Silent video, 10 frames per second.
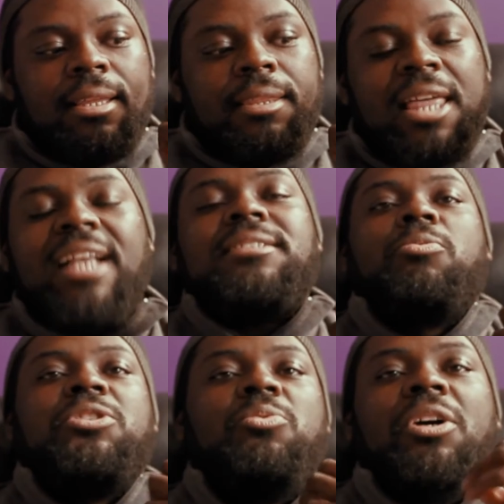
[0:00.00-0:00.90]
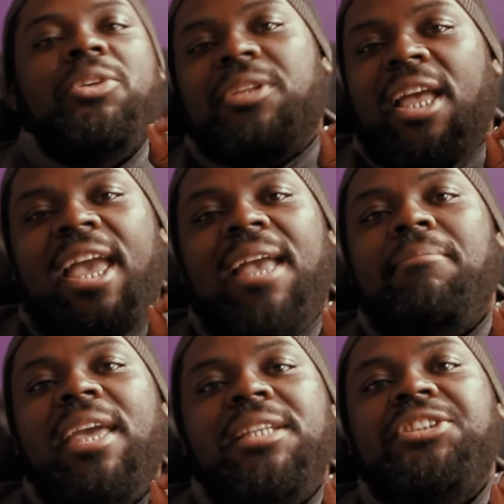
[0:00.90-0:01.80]
that's what you want. You want a
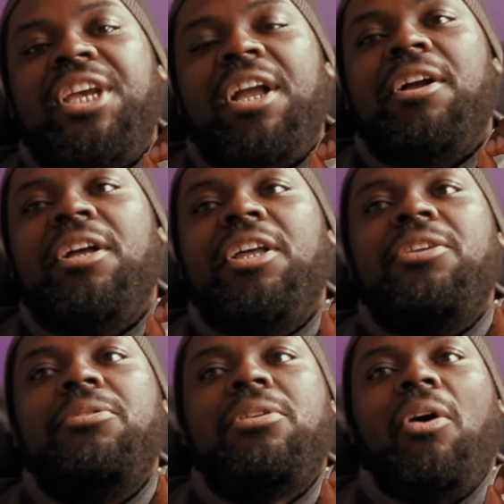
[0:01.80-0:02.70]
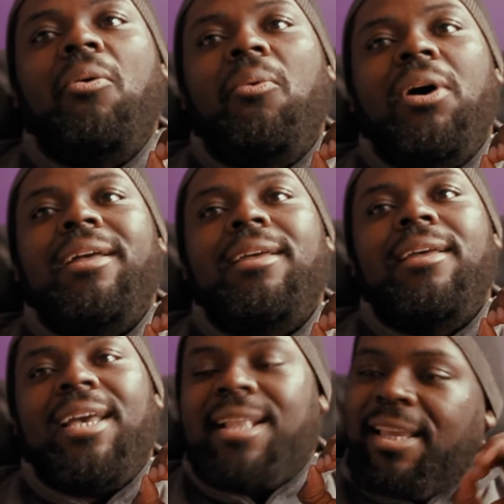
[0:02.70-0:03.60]
handmade chair. You don't want
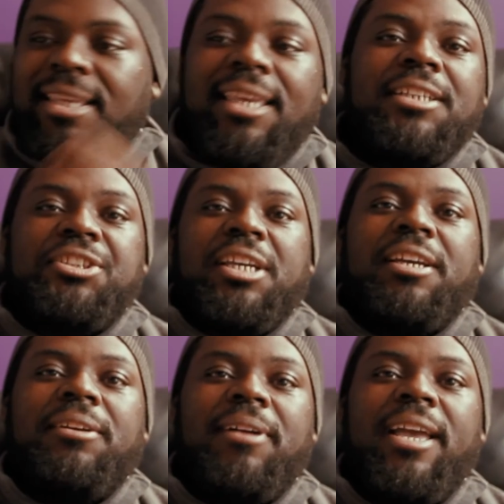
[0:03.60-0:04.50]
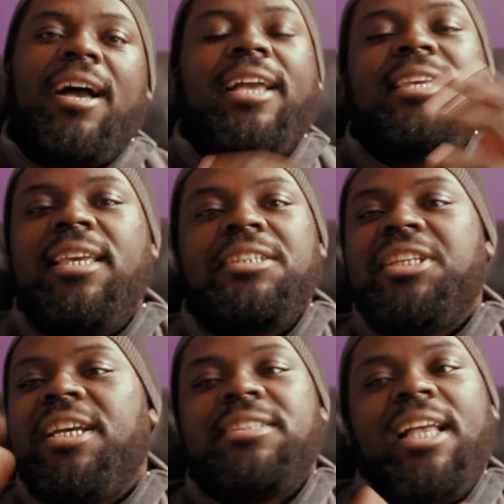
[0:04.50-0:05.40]
an IKEA chair, right? IKEA
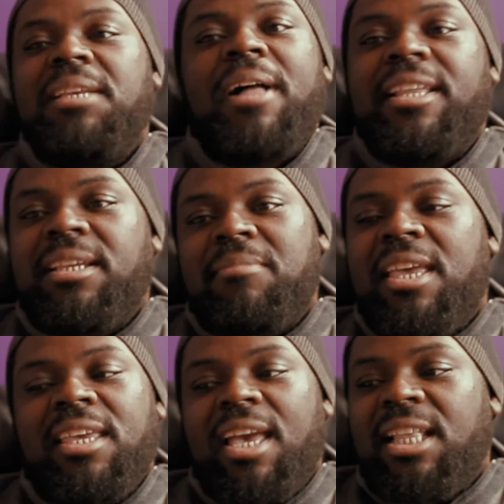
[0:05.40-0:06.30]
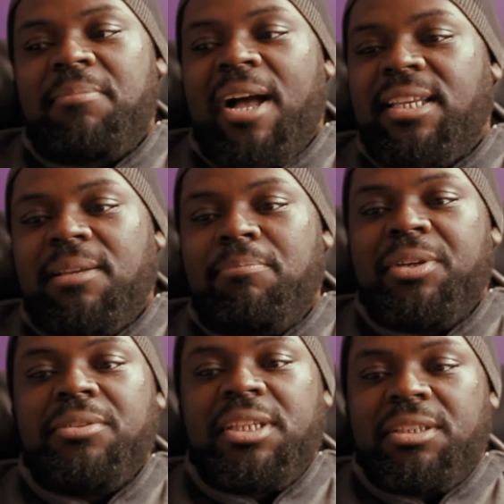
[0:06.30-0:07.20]
chairs, anybody can make it, anybody can
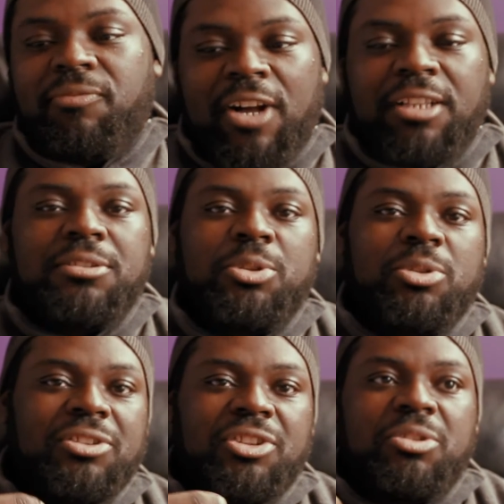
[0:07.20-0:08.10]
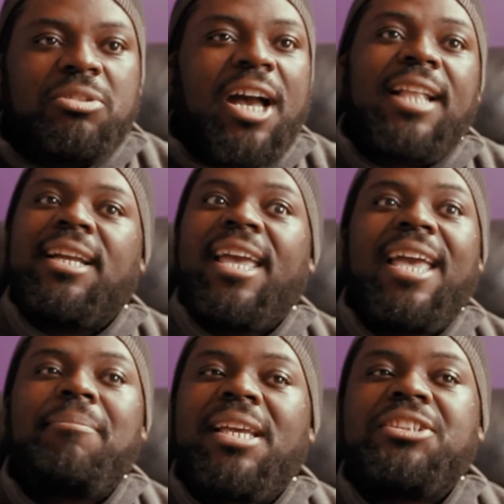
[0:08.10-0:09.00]
build it. You follow instructions, you got it. A
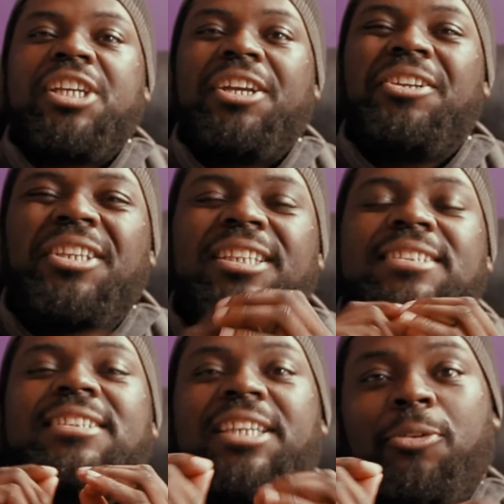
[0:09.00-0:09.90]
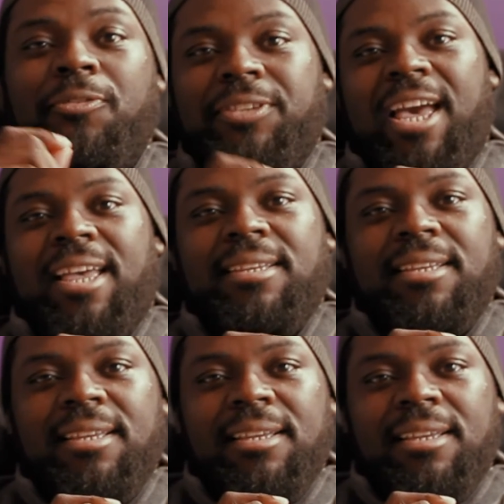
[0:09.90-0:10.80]
handmade chair, you need skill for that.
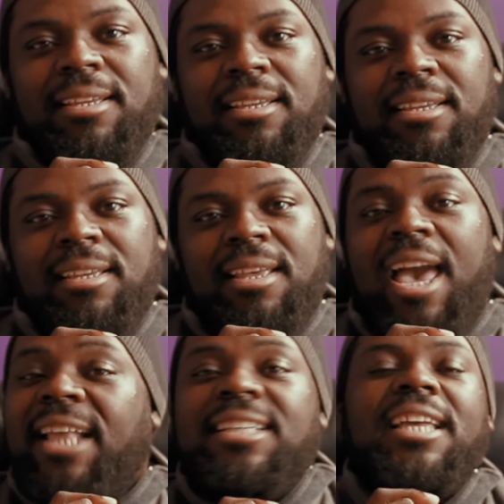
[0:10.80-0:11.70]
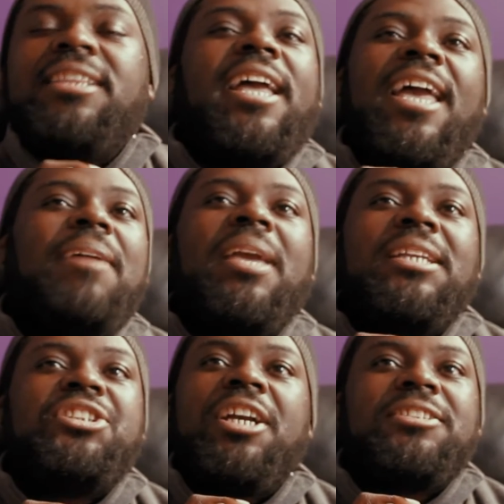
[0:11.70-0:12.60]
And and the
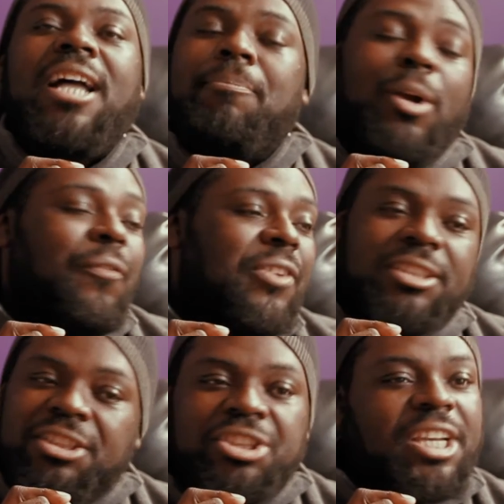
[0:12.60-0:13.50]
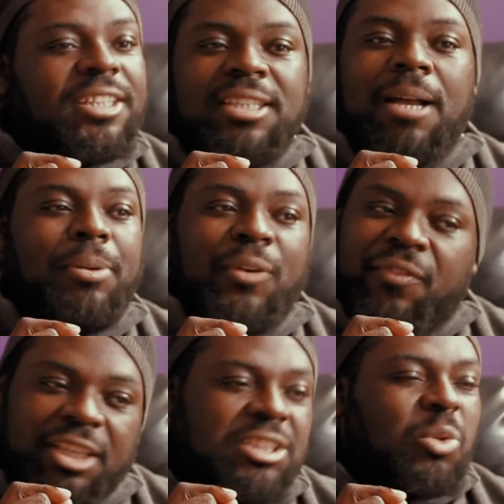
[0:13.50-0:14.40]
handmade chair is not perfect. This chair is not
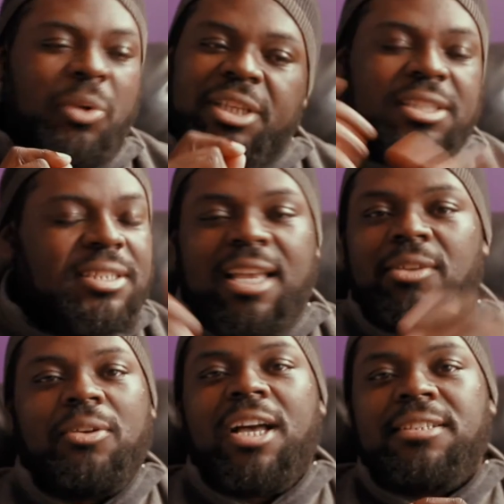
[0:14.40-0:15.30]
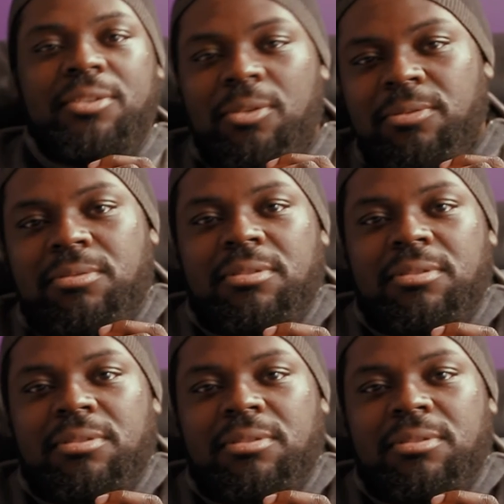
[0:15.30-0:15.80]
perfect. It squeaks. It's got all kinds of little